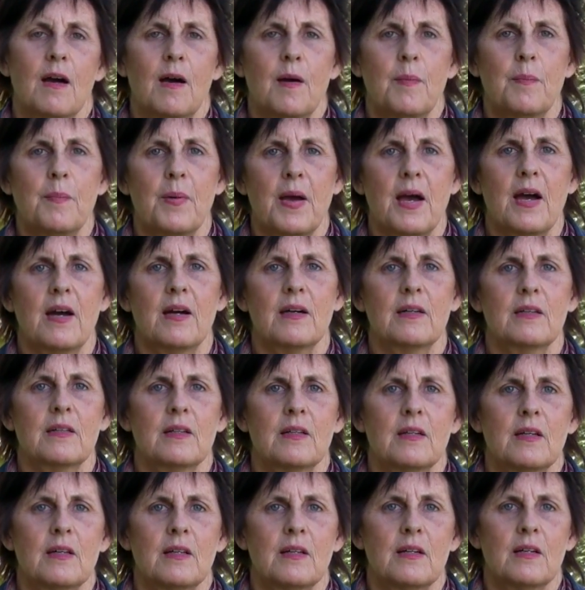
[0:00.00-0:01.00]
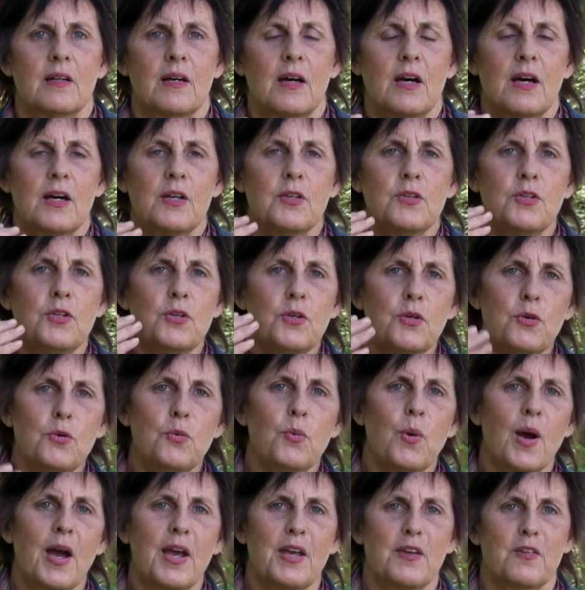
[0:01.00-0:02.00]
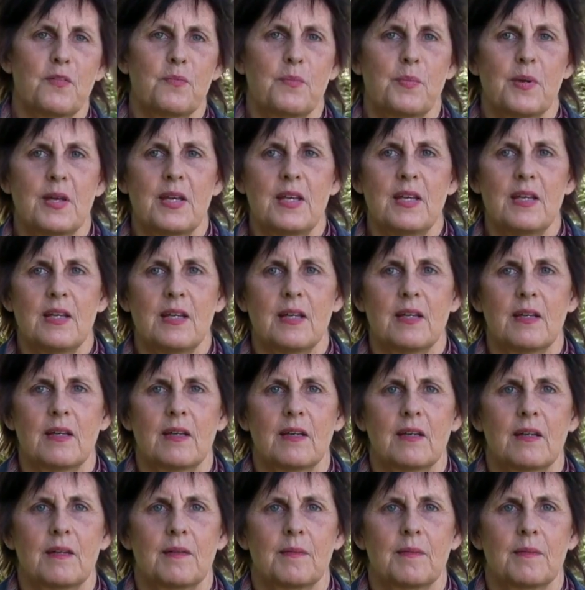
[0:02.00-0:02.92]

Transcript: about a new way of being.